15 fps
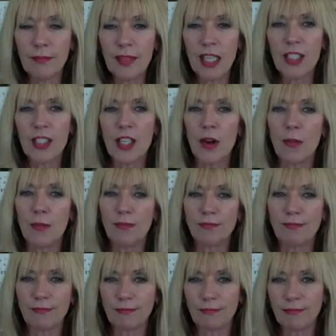So,
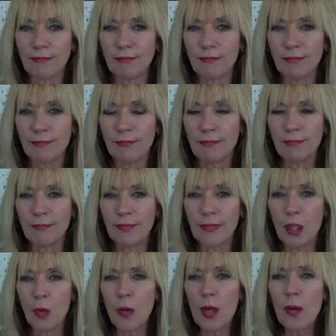
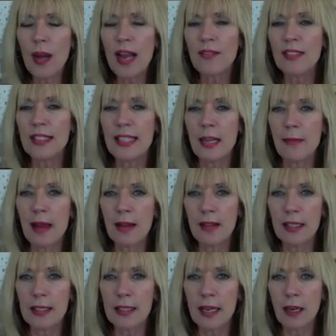what do I have to say about
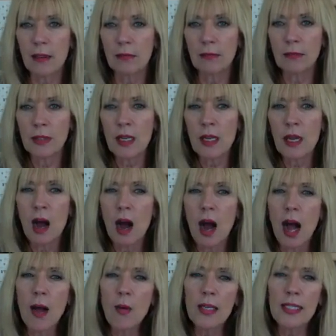this now?
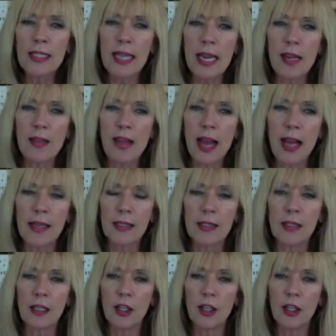I want to say that